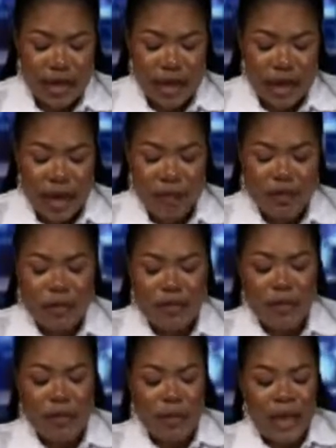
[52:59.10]
helped him
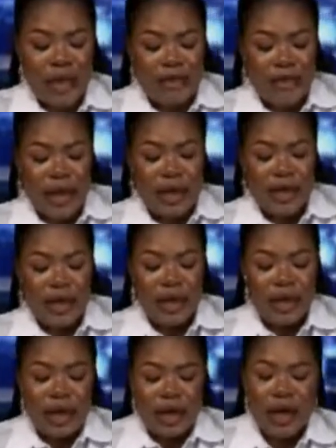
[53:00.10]
to maintain
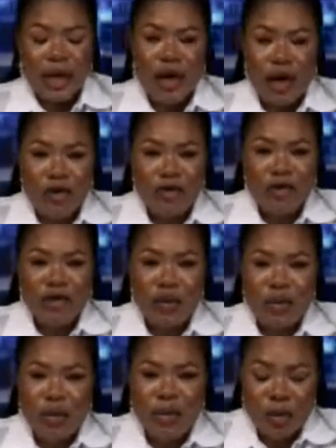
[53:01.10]
a
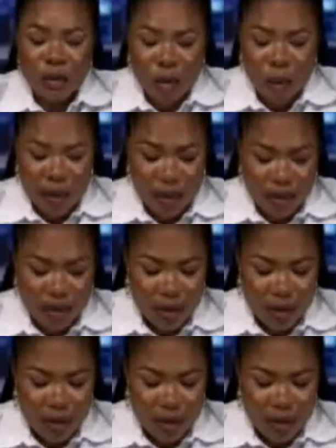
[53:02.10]
considerable wealth.